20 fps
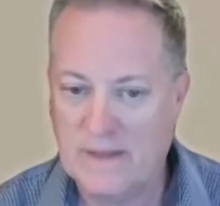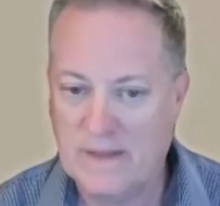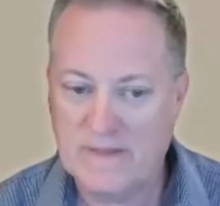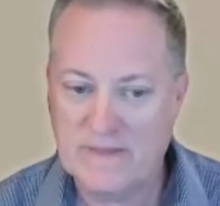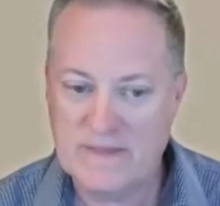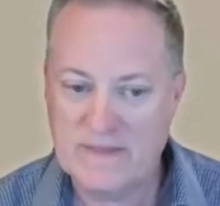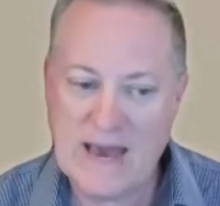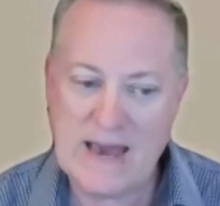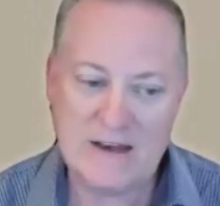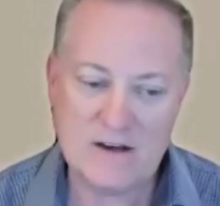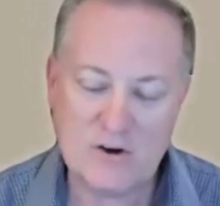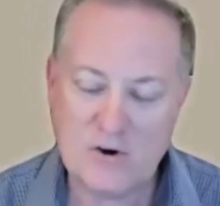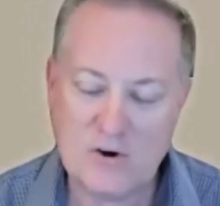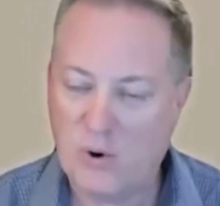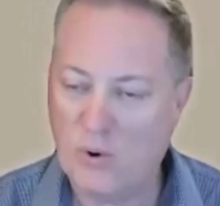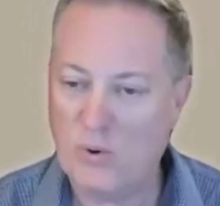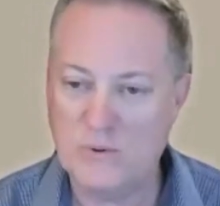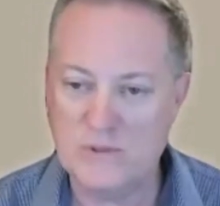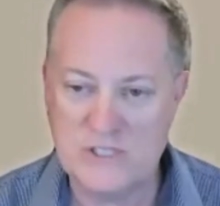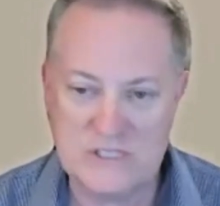that
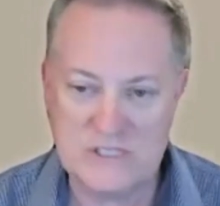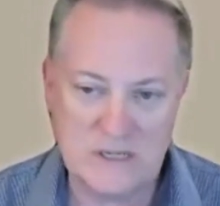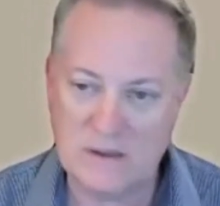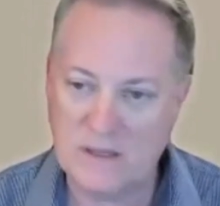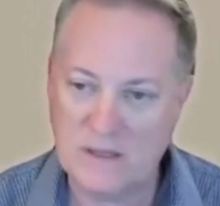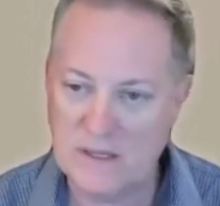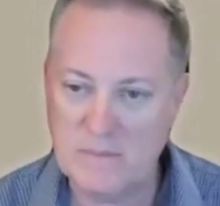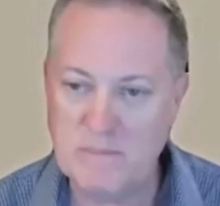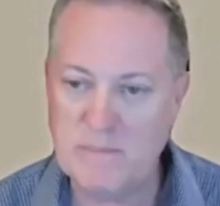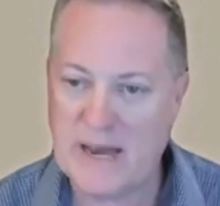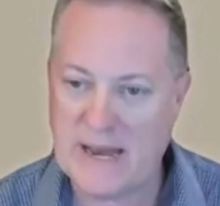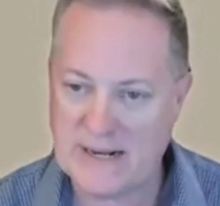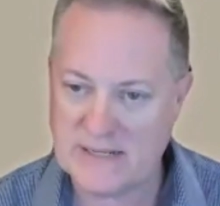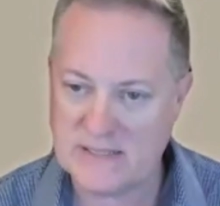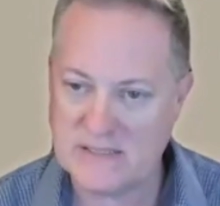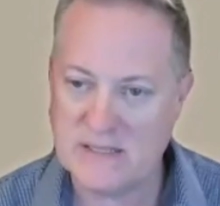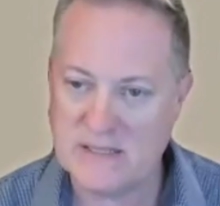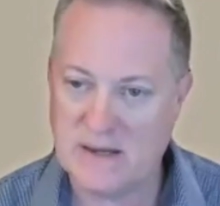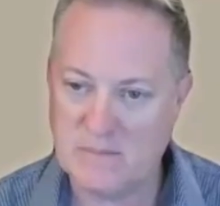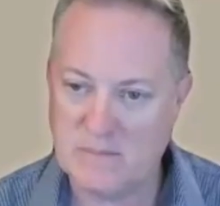cold still
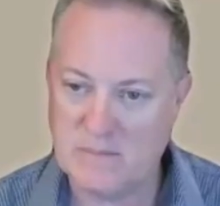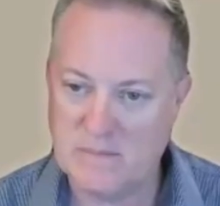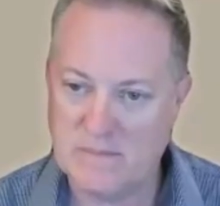impacts them.